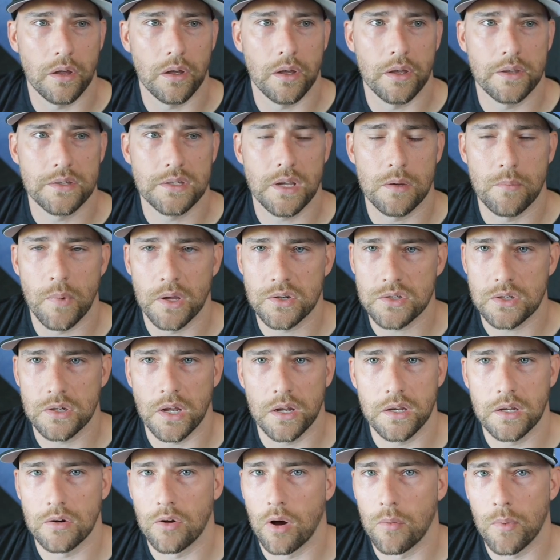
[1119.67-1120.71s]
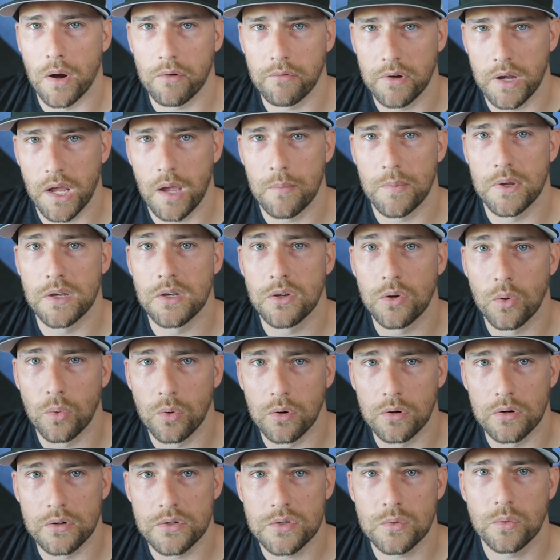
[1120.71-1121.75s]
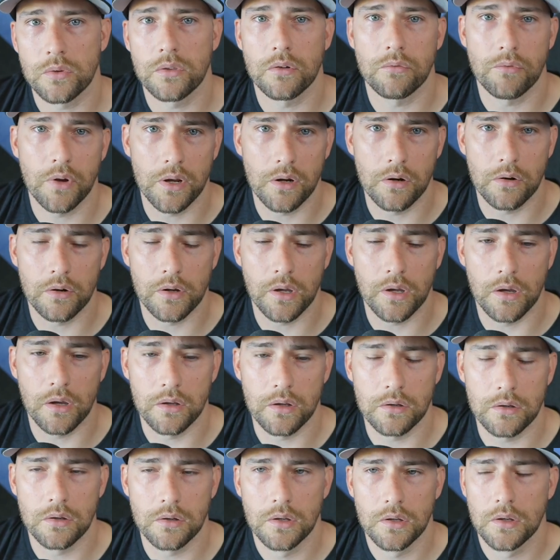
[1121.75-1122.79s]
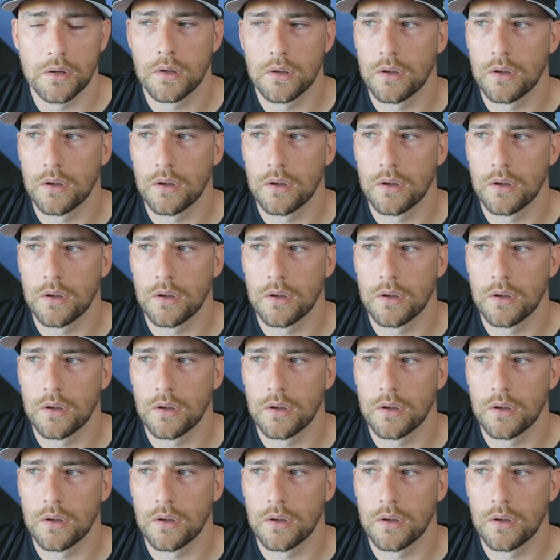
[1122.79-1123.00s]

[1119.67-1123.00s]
as I mentioned, I did all my rehab indoors with a radar gun.